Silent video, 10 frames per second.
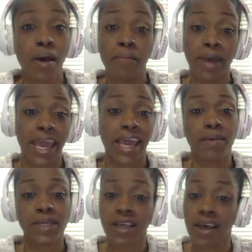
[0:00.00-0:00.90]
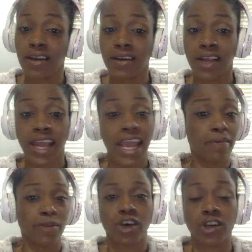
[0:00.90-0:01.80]
But Amazon
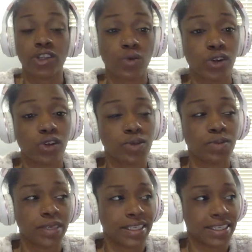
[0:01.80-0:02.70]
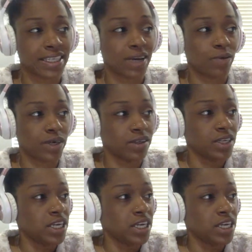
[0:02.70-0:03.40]
is one of those places that will.